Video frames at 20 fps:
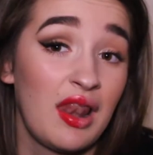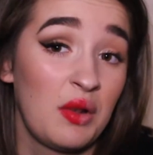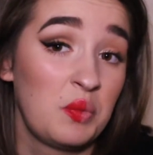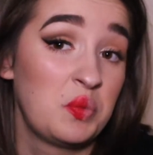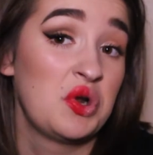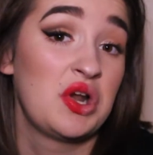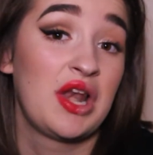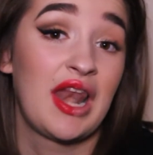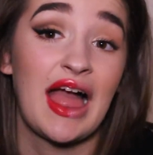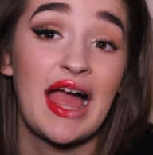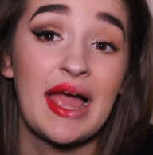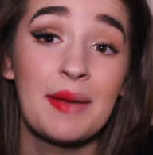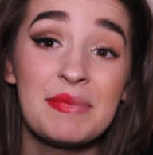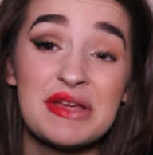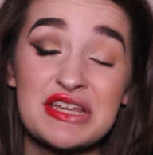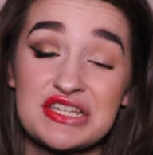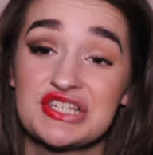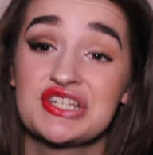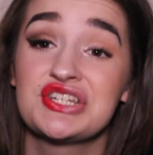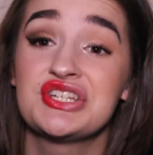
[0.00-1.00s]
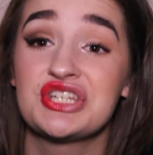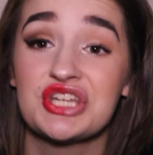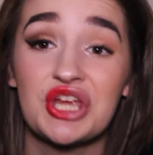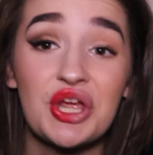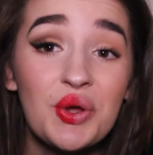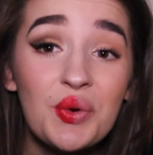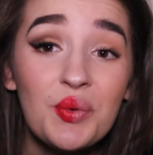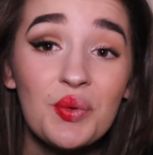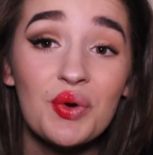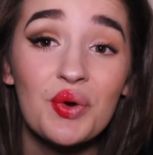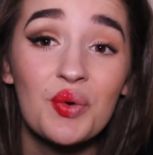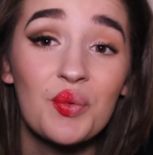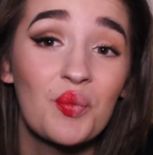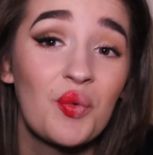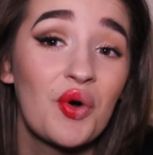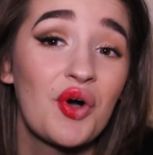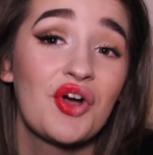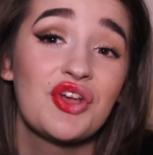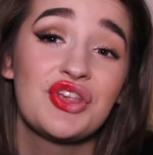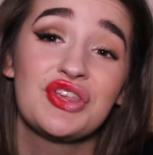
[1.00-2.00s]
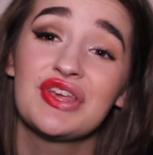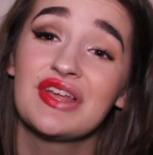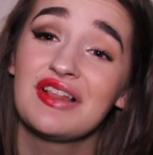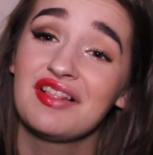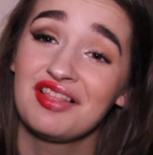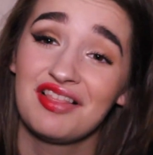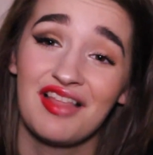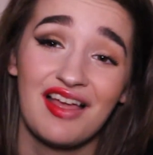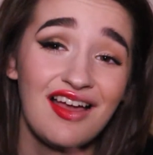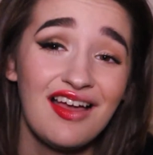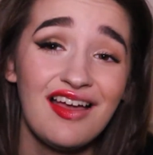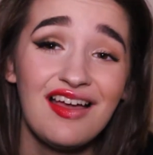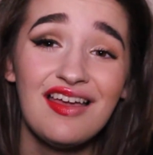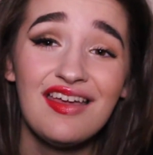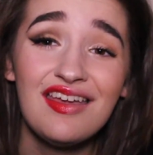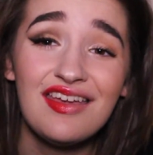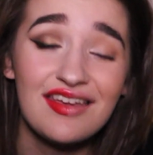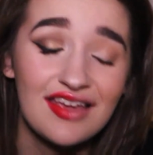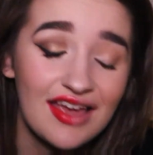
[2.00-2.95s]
would like me to do, what you like,